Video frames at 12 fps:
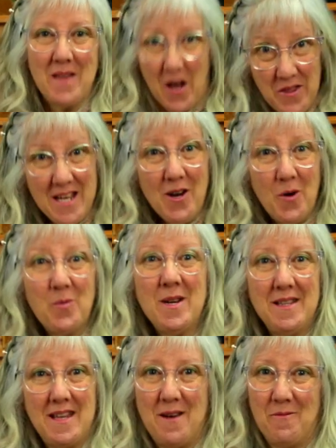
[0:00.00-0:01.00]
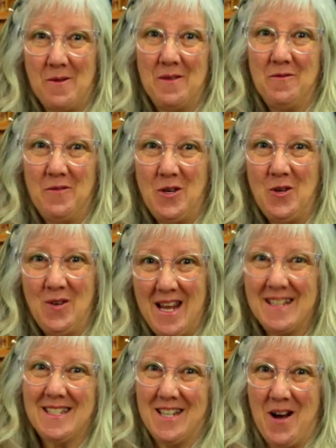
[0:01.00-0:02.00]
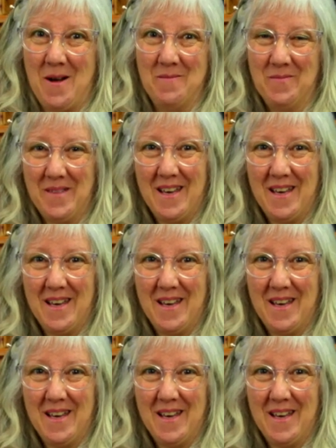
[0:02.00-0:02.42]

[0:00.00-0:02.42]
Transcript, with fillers: I think I'll read that one for you next time.